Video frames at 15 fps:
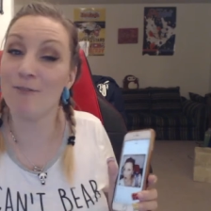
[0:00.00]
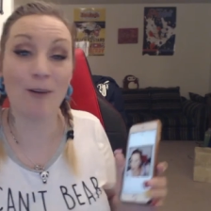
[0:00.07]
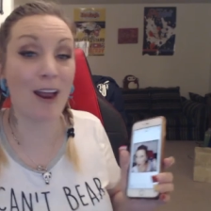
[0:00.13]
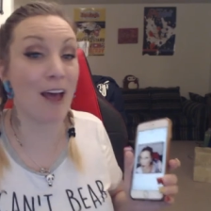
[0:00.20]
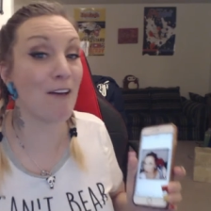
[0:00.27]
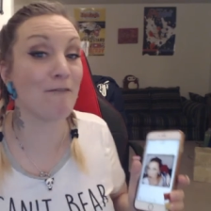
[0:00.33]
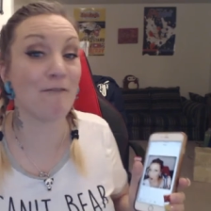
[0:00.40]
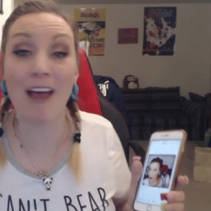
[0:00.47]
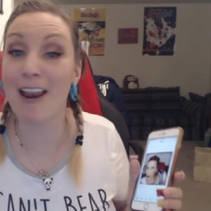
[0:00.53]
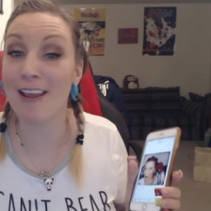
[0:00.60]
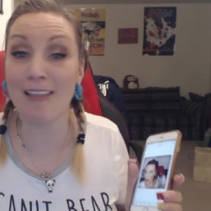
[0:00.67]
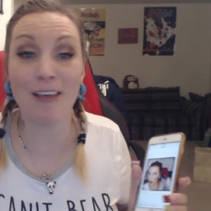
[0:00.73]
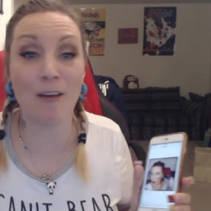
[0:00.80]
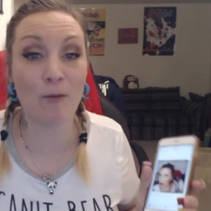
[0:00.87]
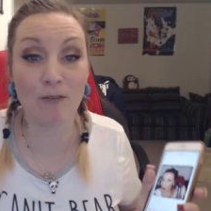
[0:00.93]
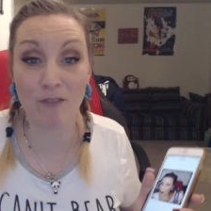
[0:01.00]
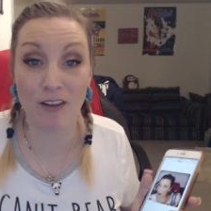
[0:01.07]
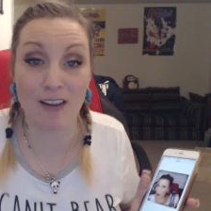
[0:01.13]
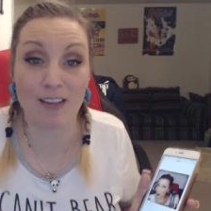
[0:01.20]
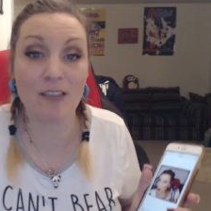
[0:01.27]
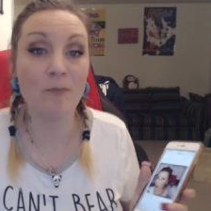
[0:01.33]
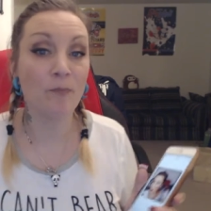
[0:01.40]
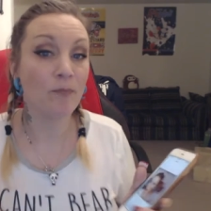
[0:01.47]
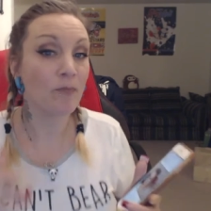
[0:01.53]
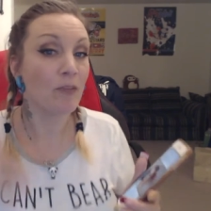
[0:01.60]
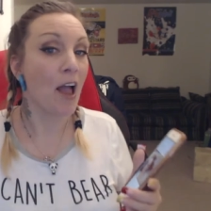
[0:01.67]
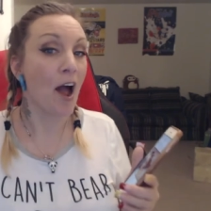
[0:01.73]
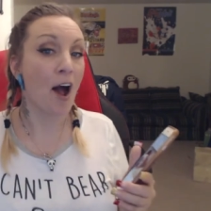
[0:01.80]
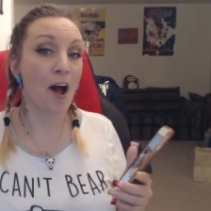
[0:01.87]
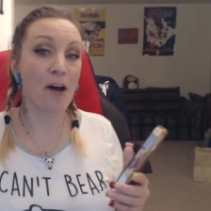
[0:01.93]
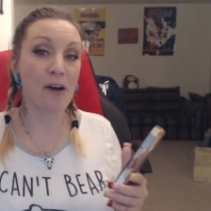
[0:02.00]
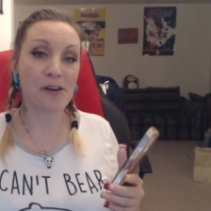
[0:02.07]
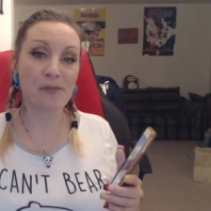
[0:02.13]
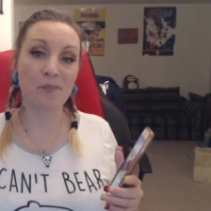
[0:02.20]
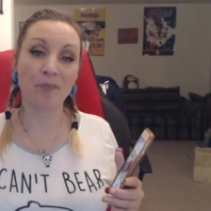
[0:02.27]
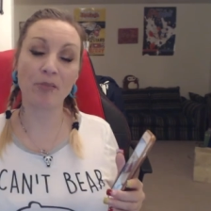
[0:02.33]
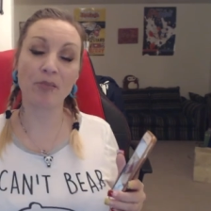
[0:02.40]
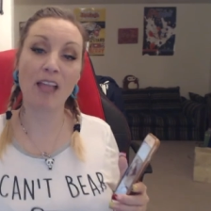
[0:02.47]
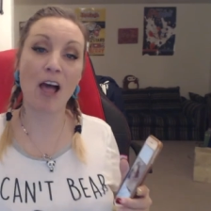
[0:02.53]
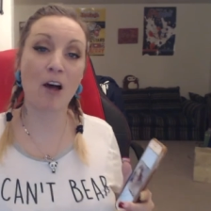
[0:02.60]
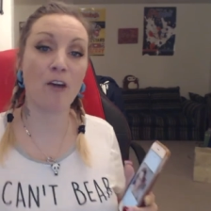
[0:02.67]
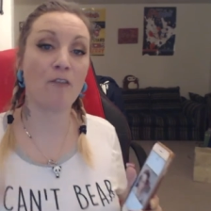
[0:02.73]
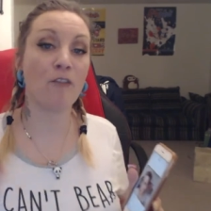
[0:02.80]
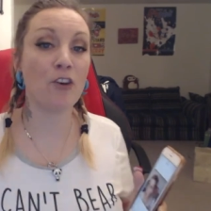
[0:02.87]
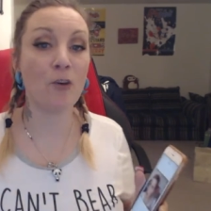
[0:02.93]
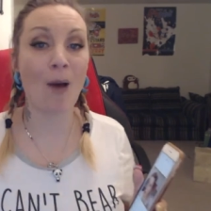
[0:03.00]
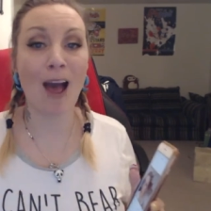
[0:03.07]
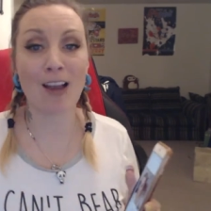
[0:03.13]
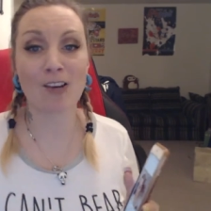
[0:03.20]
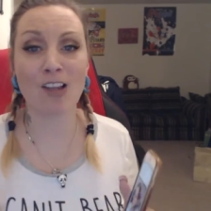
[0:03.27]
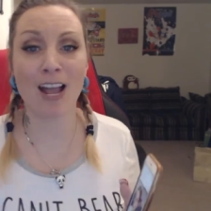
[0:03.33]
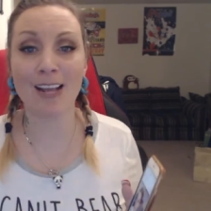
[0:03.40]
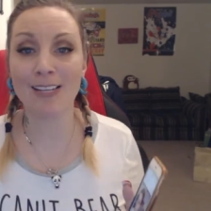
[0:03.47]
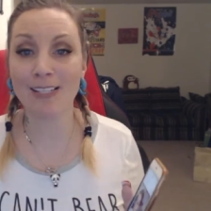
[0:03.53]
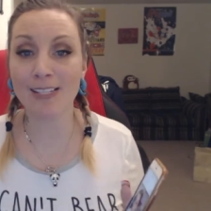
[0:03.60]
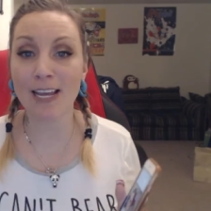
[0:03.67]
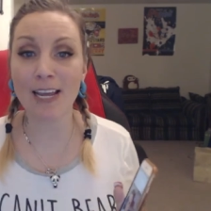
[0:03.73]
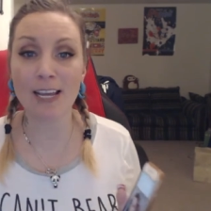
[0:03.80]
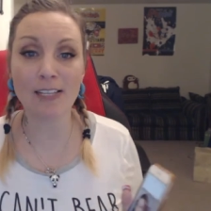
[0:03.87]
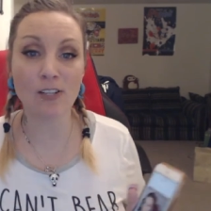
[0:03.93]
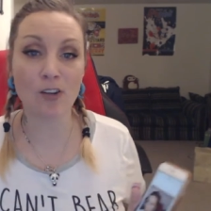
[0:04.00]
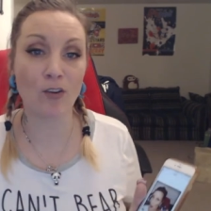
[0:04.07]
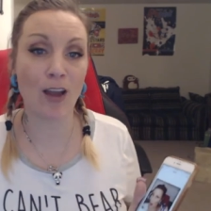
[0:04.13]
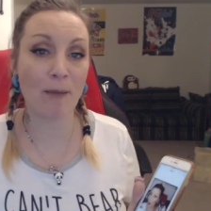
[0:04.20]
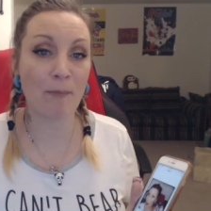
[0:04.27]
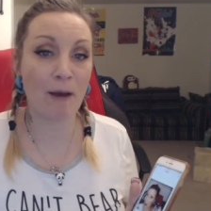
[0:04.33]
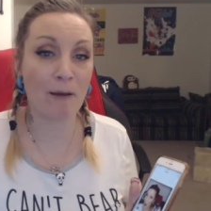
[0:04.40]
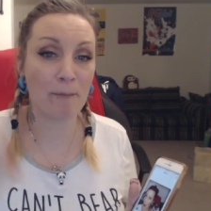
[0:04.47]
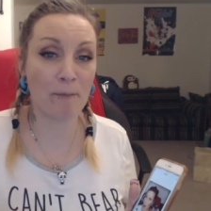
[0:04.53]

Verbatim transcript: whatever, anything with v's um, now if you do hashtag c it's going to